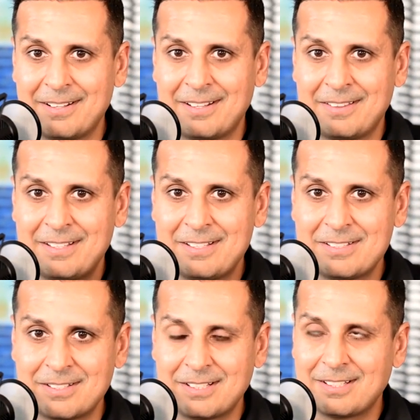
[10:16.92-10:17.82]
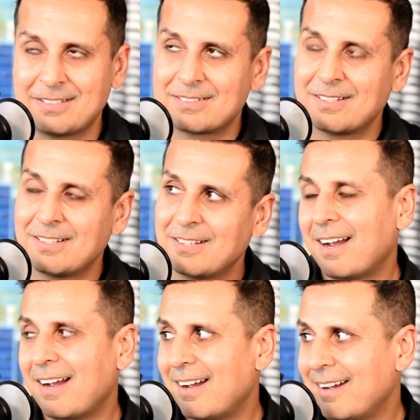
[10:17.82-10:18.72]
And these things,
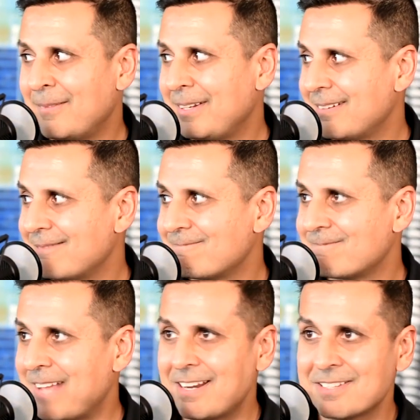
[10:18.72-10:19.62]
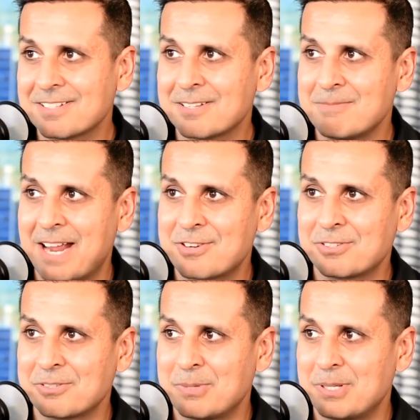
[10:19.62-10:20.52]
I mean, that doesn't come
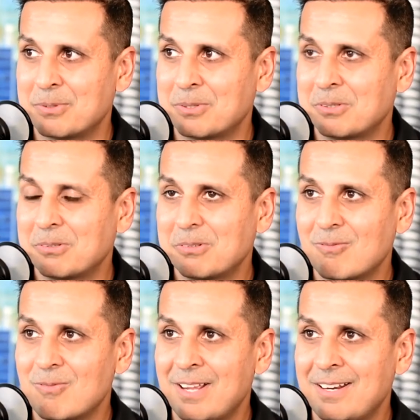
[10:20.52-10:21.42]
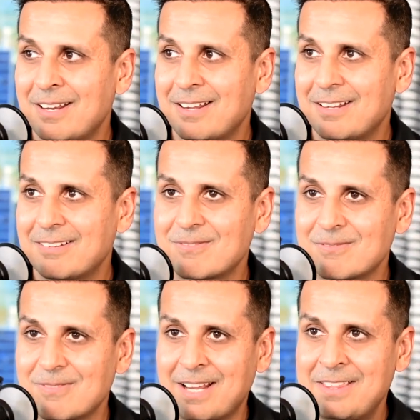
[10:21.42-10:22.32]
natural to people. And I
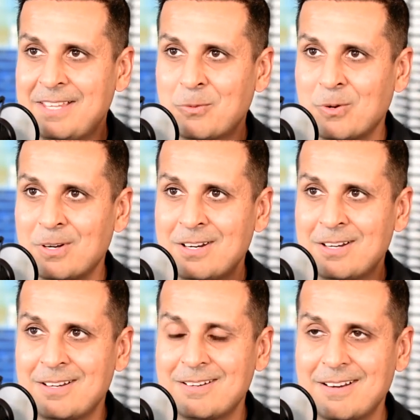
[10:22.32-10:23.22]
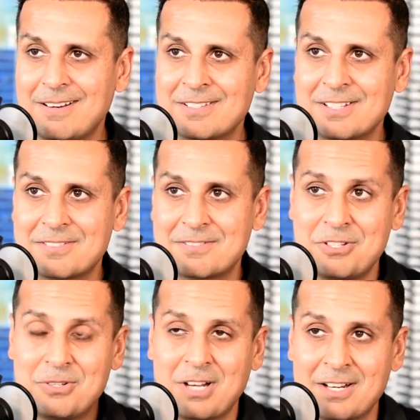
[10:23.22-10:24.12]
think one is that do
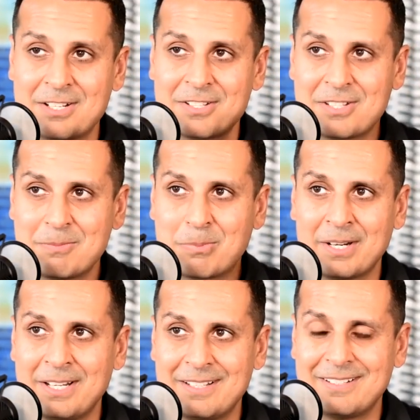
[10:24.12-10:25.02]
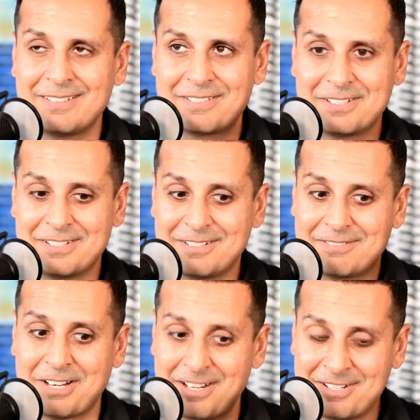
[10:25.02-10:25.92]
you consciously bring it to
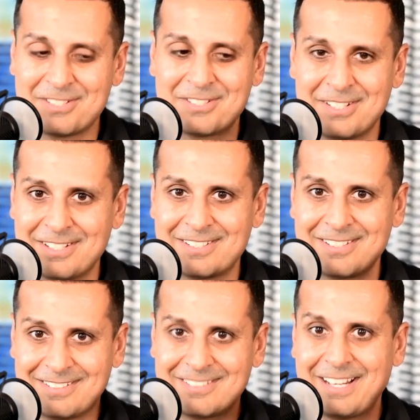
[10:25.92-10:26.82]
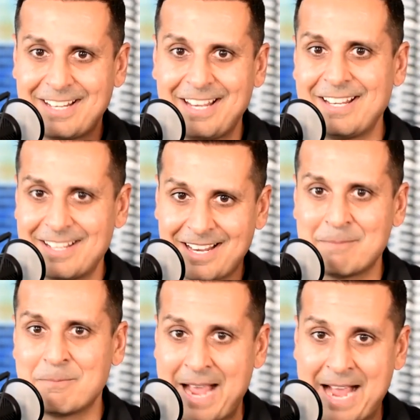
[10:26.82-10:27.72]
consciousness and saying, hey,
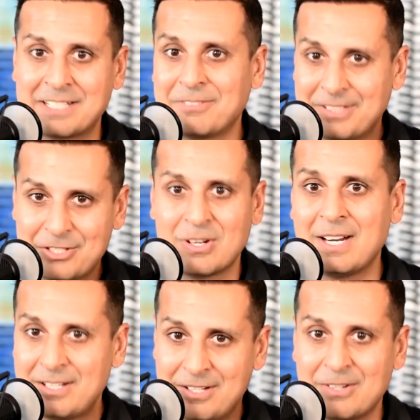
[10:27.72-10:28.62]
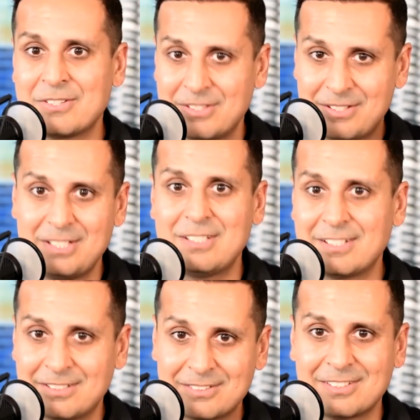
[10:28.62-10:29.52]
I'm actively trying to notice the
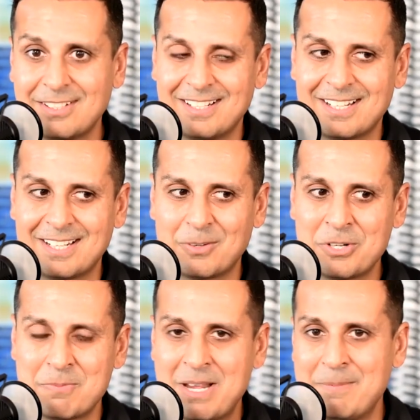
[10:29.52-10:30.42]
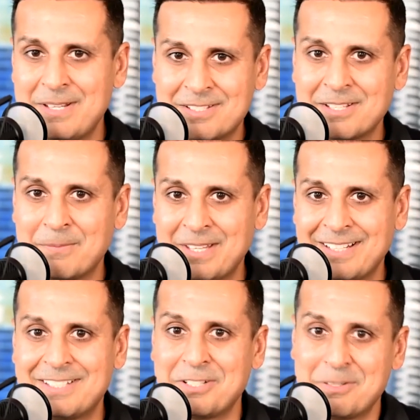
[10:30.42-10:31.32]
details, which maybe is
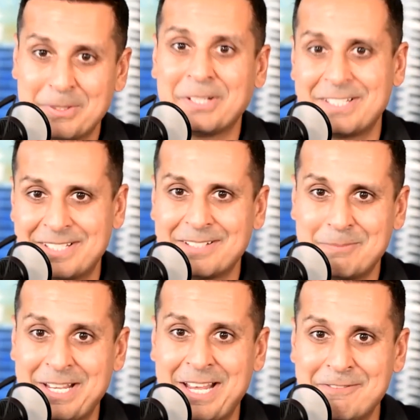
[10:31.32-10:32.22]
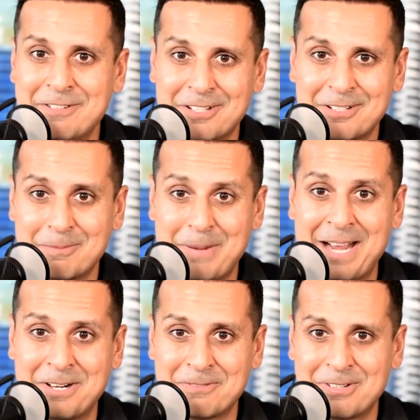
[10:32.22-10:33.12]
something till you build it to a behavior or
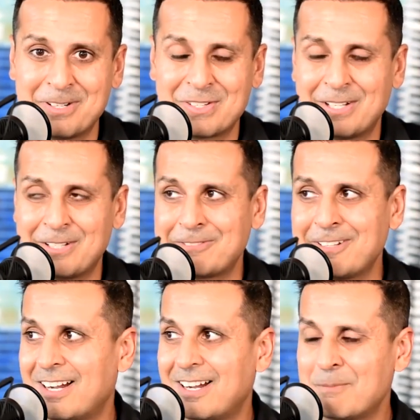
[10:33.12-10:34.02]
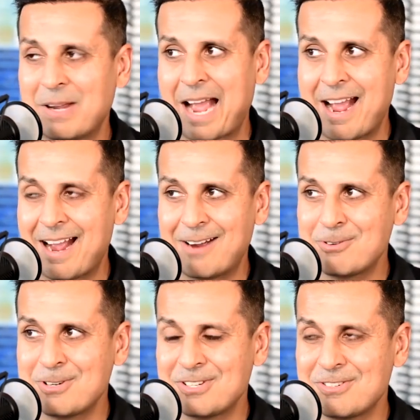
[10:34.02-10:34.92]
pattern for yourself. But how
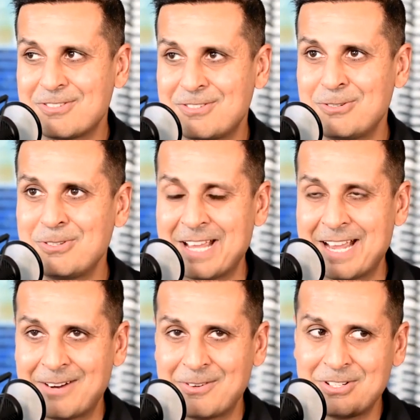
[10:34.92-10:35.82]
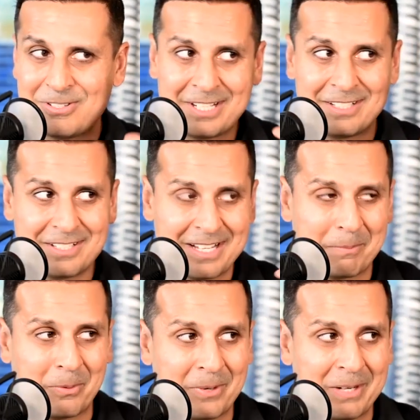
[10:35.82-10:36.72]
would you do that? How would you get to
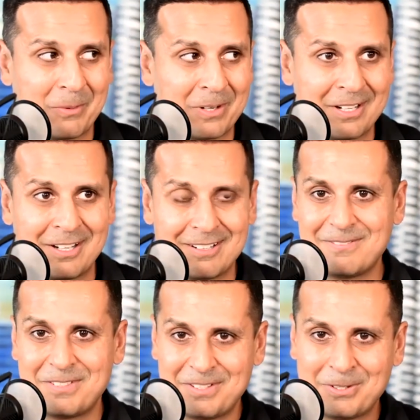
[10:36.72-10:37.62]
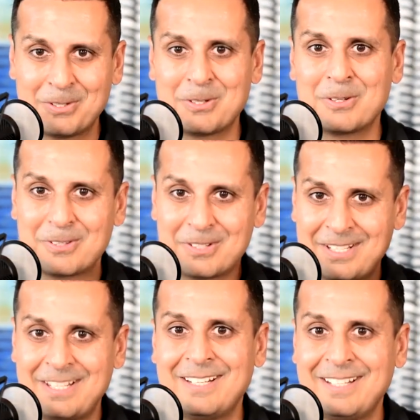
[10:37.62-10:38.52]
that point where you're
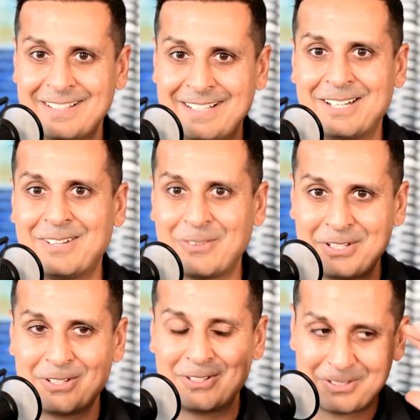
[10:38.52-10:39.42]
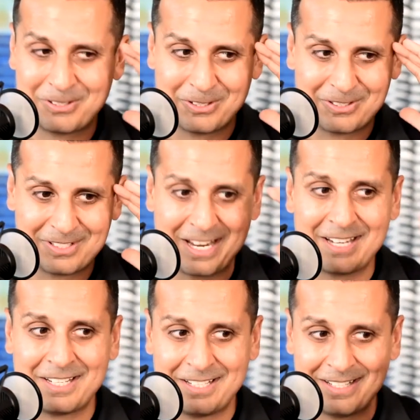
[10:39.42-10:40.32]
getting there, where you're
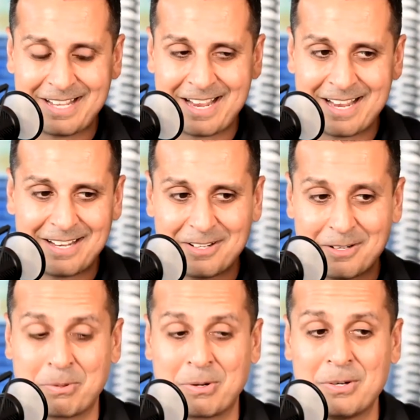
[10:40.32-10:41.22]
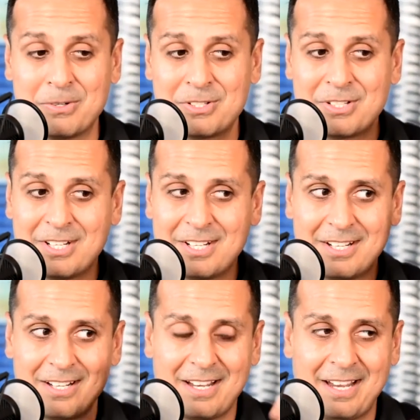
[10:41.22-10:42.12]
taking that approach
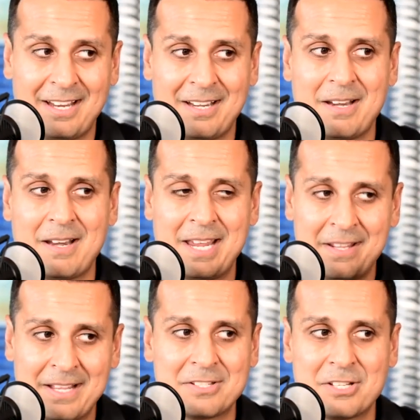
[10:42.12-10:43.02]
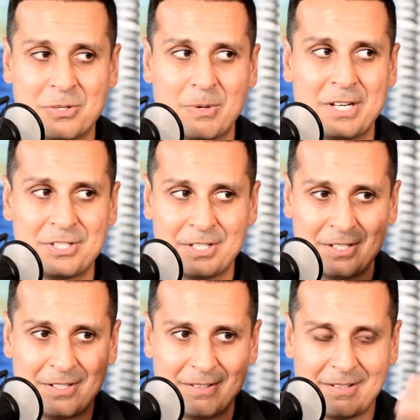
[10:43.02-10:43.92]
and in that
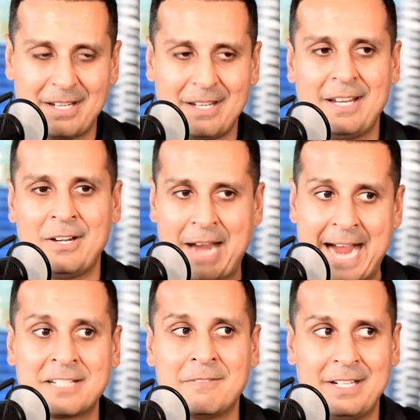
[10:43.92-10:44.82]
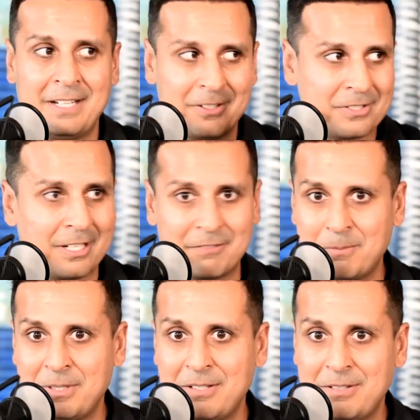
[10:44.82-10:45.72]
situation and you're activating yourself to
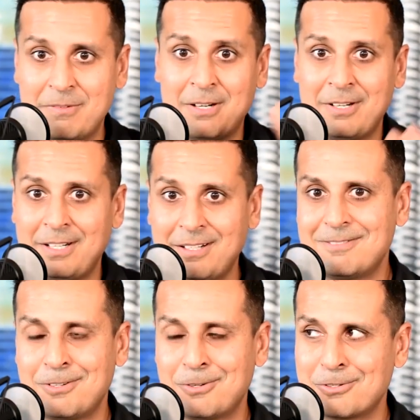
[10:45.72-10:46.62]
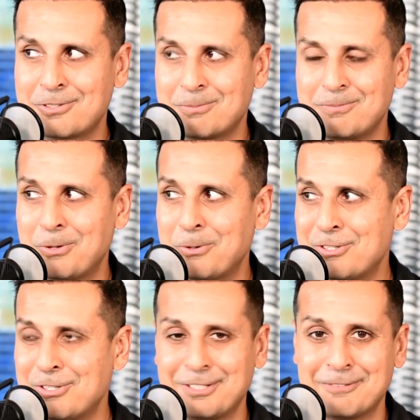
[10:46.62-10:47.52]
be very
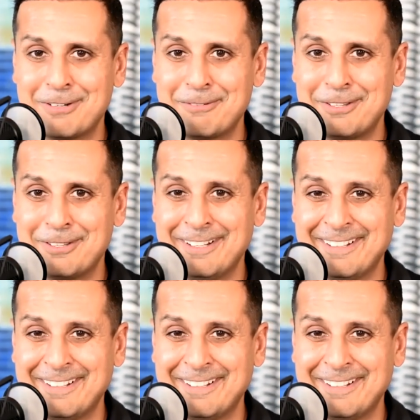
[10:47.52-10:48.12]
noticing of everything?